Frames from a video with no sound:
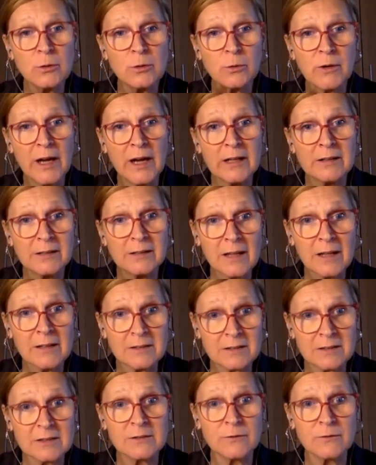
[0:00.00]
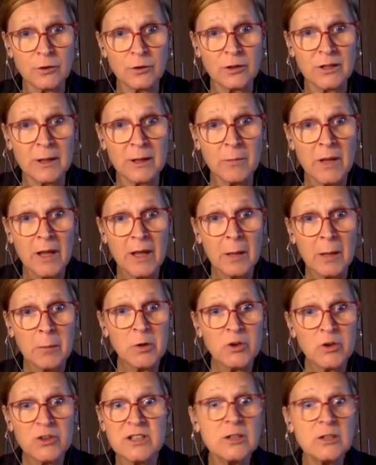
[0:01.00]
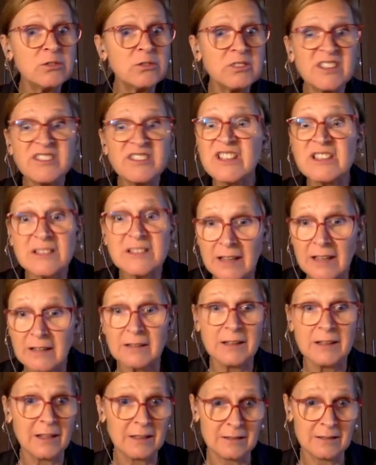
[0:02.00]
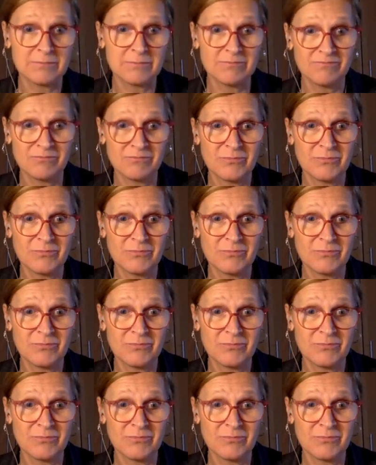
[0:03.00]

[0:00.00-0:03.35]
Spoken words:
the right tasks for them because they don't understand yet.